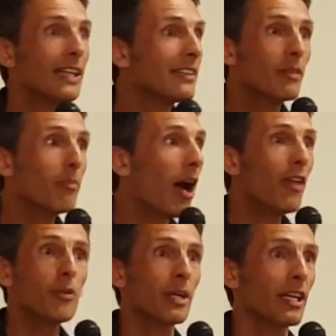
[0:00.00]
It didn't
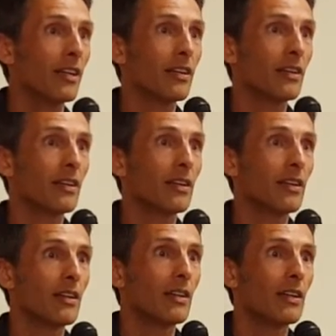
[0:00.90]
bother me.
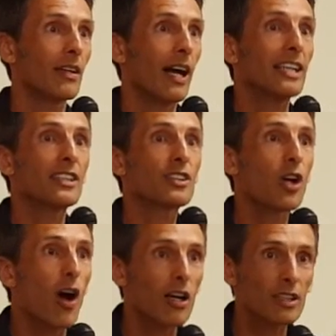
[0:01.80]
I just
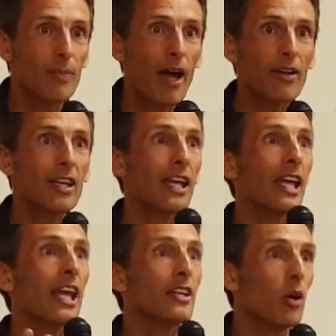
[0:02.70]
talked about it
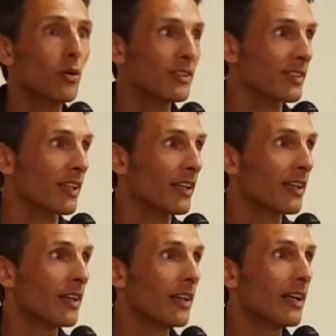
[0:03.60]
and I noticed it.
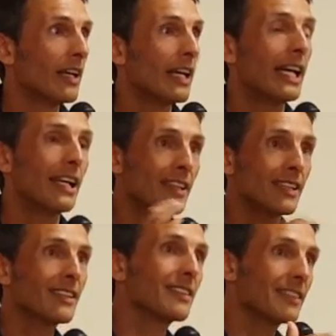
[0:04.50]
And
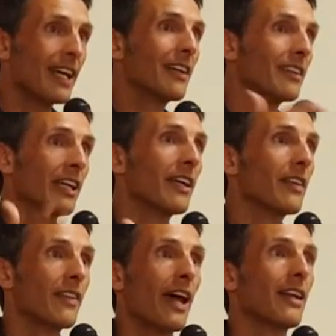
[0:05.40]
this is a
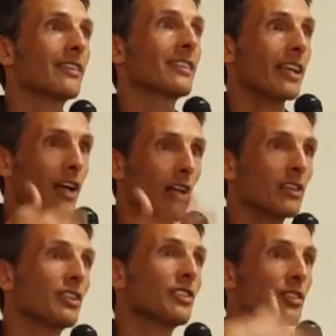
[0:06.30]
technique that
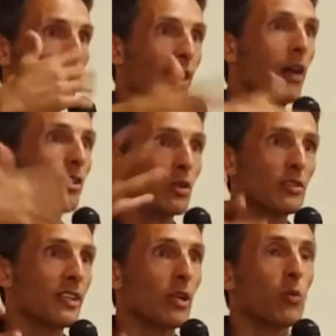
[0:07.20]
psychologists are now
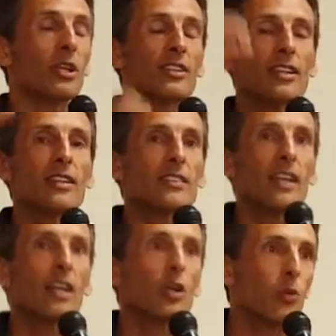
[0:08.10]
using, which is
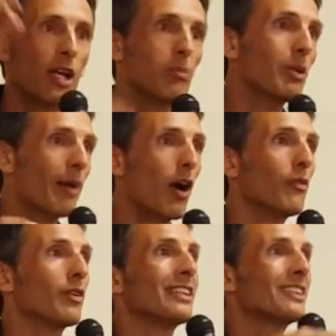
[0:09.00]
incredibly
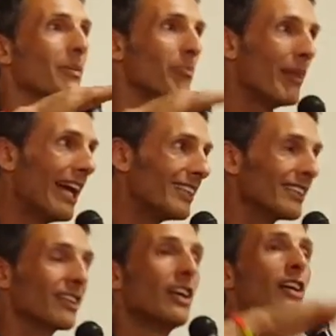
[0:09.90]
powerful. It's the
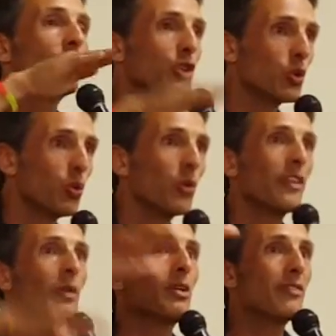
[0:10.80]
best tool
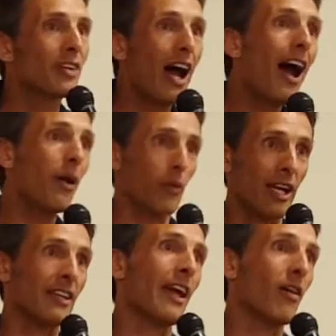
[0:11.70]
that we've got
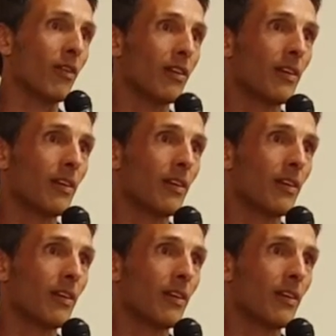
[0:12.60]
right now.